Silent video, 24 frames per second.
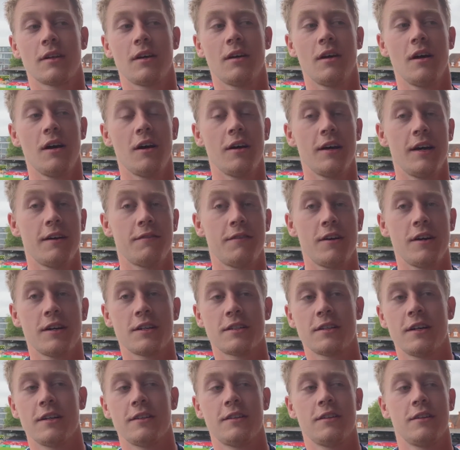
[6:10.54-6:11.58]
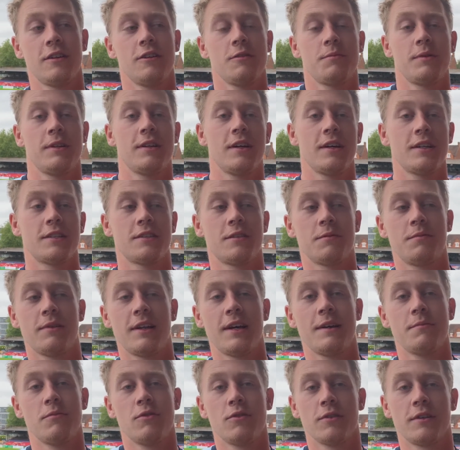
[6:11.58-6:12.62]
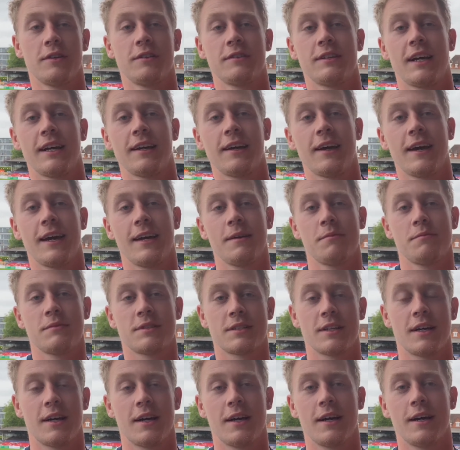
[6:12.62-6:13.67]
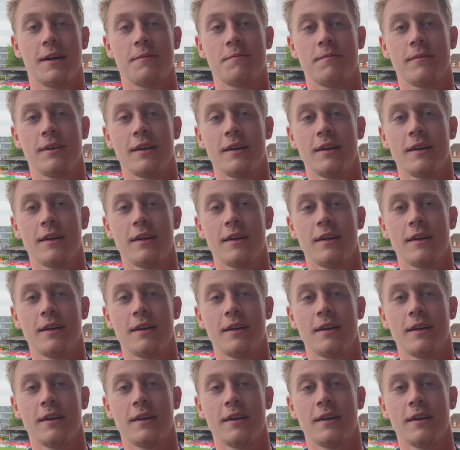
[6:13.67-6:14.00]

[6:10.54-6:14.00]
Oh yeah, very excited. You know, it'll be nice to play more than ten games. Um...